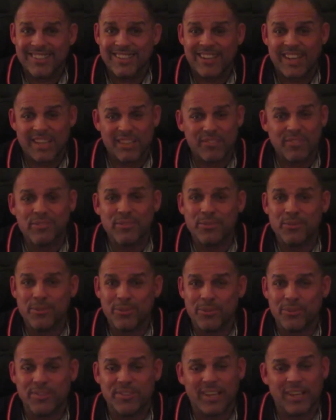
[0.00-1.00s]
I used to do
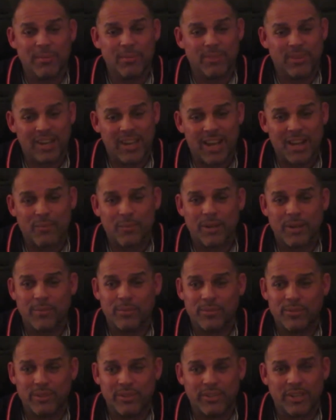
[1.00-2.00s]
those games a lot when I was
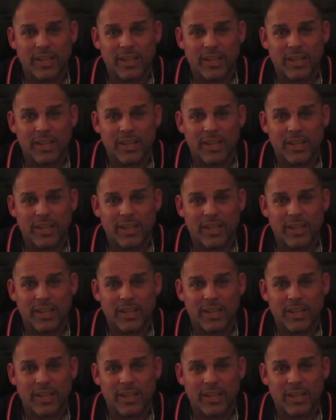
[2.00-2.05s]
young.